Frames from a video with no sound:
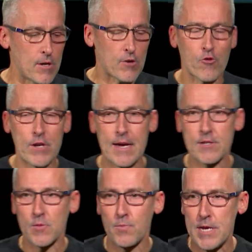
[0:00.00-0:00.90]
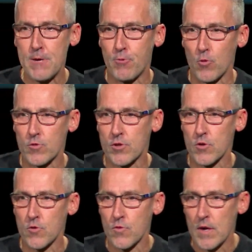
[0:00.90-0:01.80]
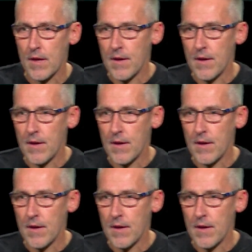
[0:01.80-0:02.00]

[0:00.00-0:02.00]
I'm going to create some people to